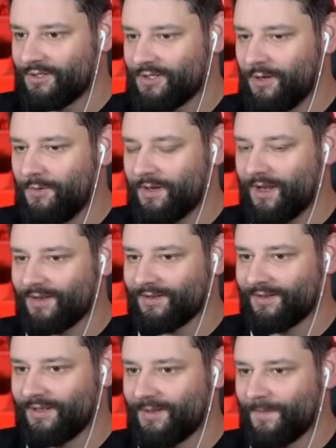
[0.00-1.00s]
Too good.
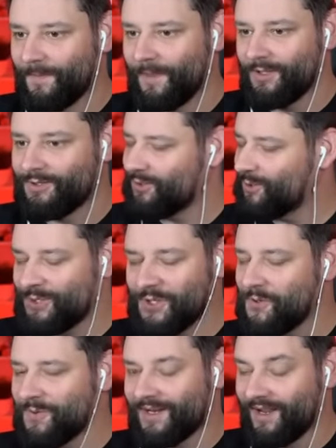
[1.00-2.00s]

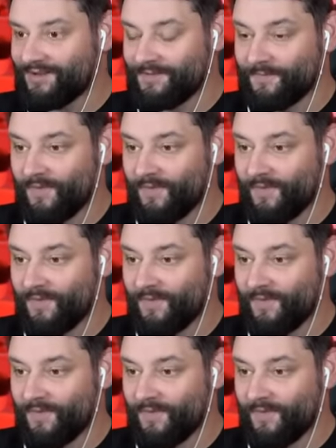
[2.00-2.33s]
Too good.